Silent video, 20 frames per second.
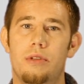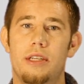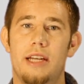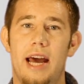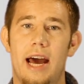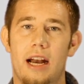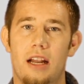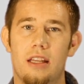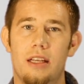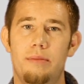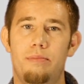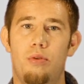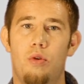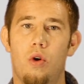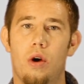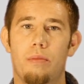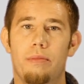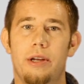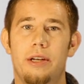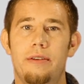Natalie
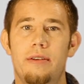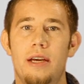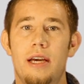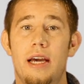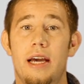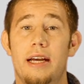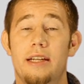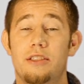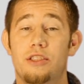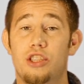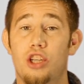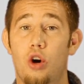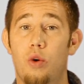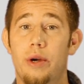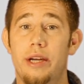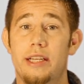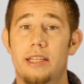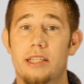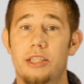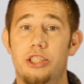Portman, and
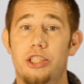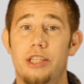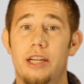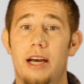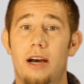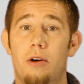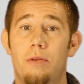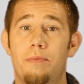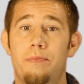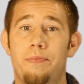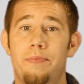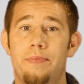Zooey Deschanel.